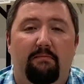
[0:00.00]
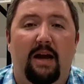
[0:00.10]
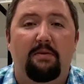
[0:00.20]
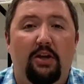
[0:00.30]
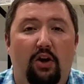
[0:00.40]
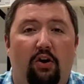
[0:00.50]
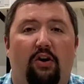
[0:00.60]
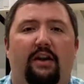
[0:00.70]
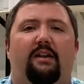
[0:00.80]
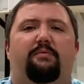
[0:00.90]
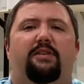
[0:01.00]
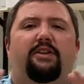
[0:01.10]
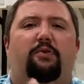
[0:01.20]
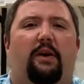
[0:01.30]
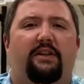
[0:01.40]
Maybe you're in the
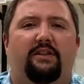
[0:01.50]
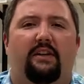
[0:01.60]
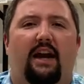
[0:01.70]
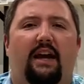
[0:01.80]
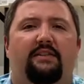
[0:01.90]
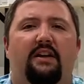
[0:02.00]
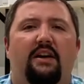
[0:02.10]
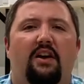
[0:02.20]
situation, guys,